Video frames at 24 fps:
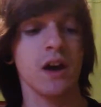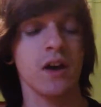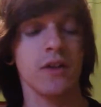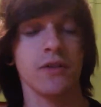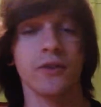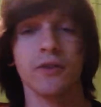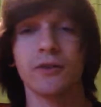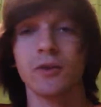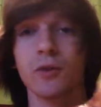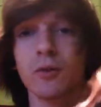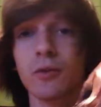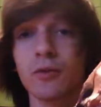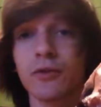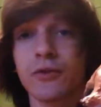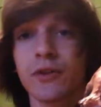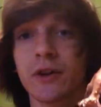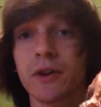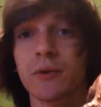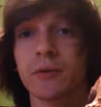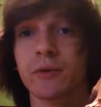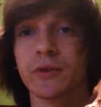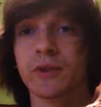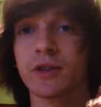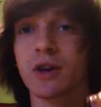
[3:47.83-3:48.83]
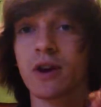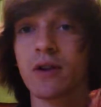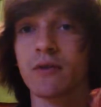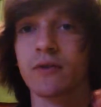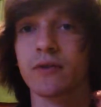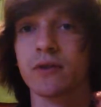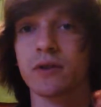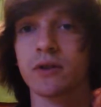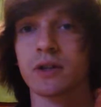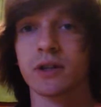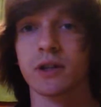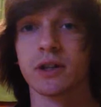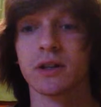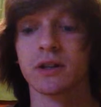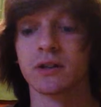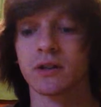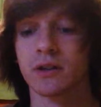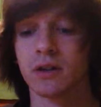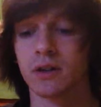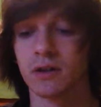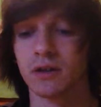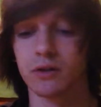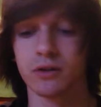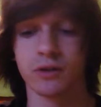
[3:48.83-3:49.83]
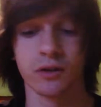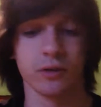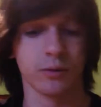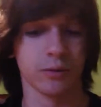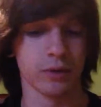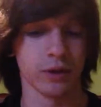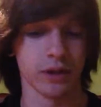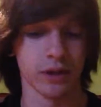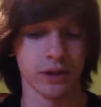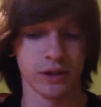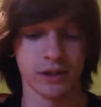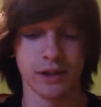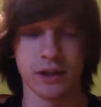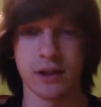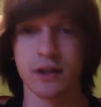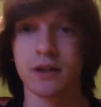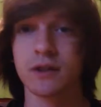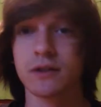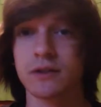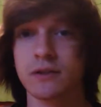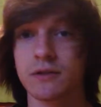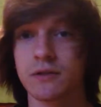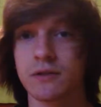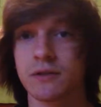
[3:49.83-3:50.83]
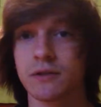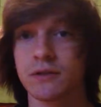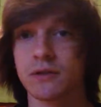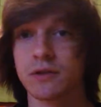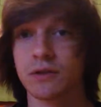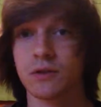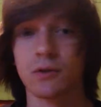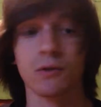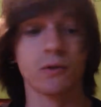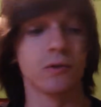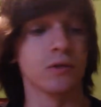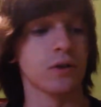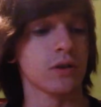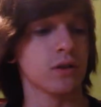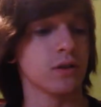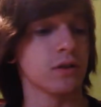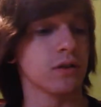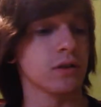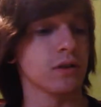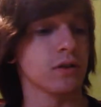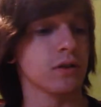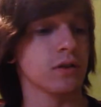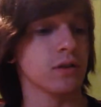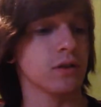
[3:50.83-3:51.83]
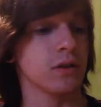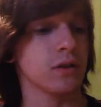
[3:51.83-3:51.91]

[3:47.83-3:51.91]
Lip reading: This whole thing was covered in liquid latex, so